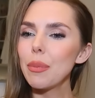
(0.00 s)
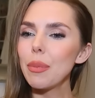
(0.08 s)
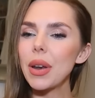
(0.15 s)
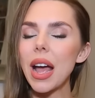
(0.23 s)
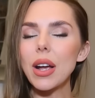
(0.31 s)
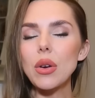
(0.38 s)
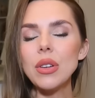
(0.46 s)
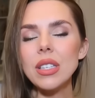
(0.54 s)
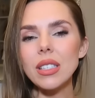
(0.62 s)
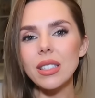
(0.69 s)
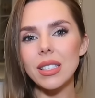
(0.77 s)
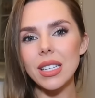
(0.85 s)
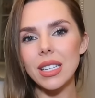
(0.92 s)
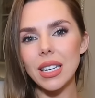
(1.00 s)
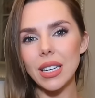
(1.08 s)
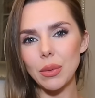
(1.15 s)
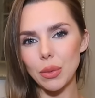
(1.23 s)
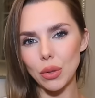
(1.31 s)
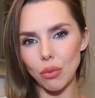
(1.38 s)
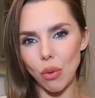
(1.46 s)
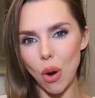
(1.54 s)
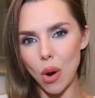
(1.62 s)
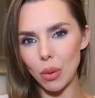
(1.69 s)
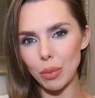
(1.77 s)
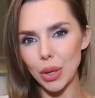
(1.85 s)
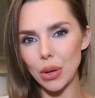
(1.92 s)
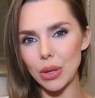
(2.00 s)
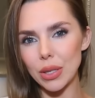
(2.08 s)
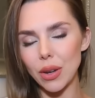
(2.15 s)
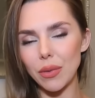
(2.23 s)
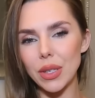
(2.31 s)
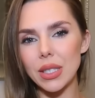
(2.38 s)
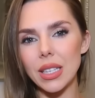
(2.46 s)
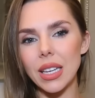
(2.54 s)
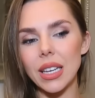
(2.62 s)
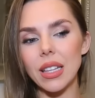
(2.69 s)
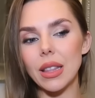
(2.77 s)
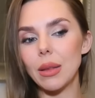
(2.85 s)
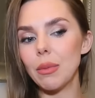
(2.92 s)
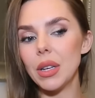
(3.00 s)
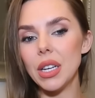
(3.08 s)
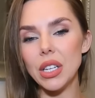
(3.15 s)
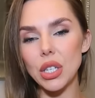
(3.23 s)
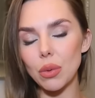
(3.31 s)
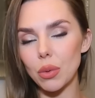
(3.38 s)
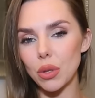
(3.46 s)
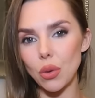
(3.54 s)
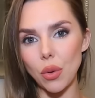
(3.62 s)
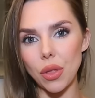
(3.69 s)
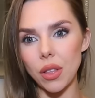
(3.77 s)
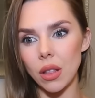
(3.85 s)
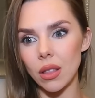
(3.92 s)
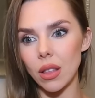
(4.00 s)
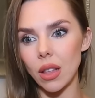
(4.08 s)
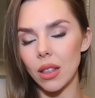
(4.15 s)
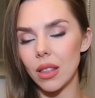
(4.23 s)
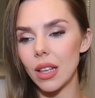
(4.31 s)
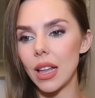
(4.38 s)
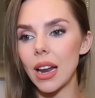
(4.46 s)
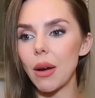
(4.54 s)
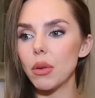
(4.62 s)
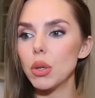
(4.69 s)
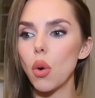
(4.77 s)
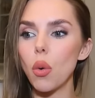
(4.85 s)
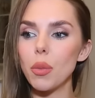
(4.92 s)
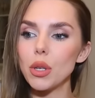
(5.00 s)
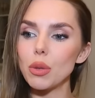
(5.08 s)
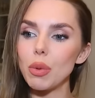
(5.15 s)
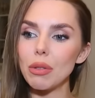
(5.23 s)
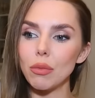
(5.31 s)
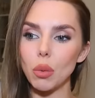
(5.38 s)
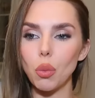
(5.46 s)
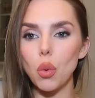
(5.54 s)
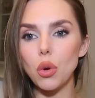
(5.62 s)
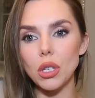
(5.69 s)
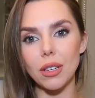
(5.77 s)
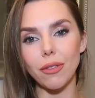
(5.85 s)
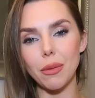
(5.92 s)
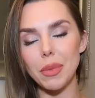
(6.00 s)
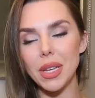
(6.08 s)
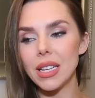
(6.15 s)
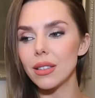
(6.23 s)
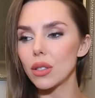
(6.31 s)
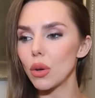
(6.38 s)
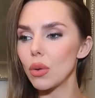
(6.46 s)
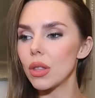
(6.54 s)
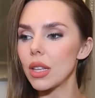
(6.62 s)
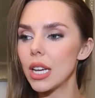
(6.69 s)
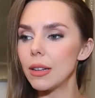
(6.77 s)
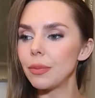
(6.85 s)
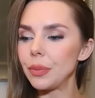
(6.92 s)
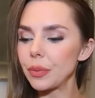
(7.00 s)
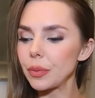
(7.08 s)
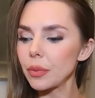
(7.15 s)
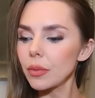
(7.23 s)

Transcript: But I couldn't see that it was wrong because obviously the media was all thin, thin, thin. I was almost being rewarded for being so thin.